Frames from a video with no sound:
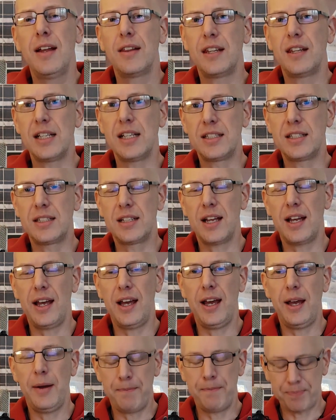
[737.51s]
There's
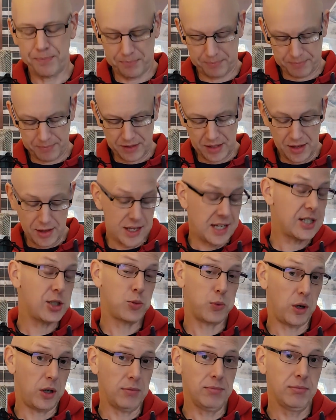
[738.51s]

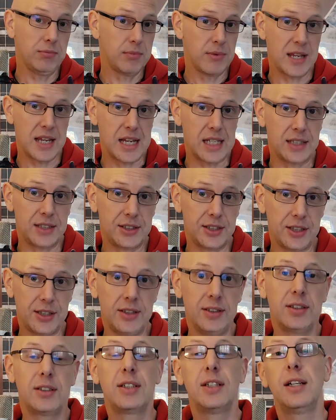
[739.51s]
this one, The
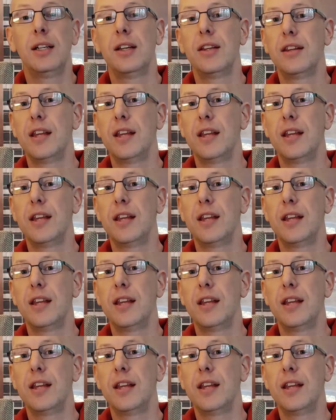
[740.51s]
Incident,